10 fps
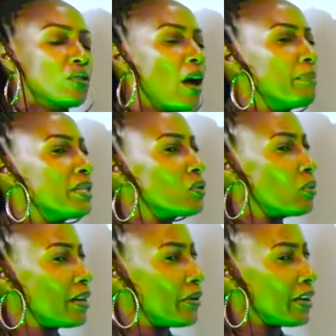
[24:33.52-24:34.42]
So I'm just
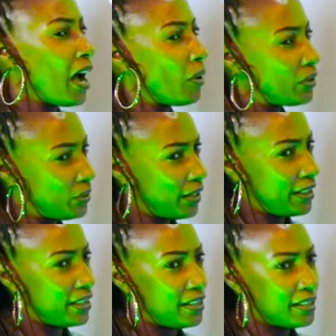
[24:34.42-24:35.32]
wondering, how did you
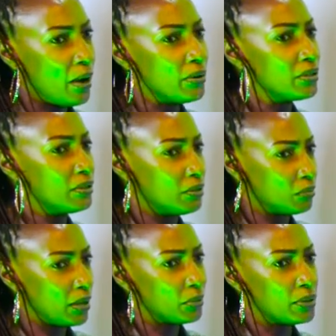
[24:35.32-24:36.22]
get this?
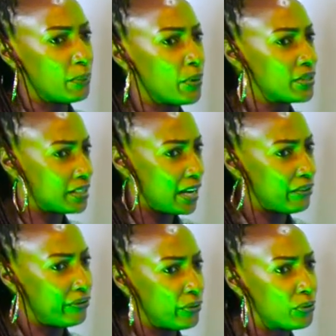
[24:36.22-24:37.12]
What was the process
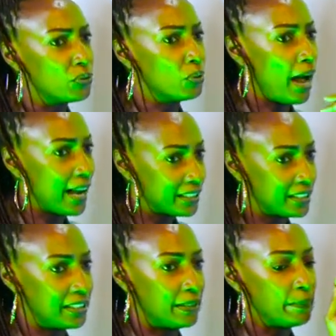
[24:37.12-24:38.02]
like for you to
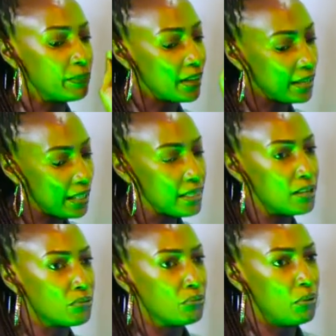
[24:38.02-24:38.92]
actually get
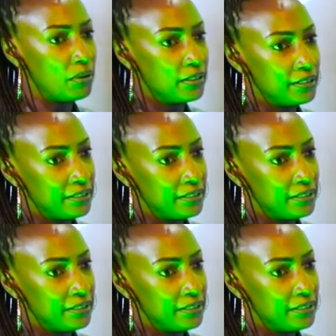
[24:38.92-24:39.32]
this role?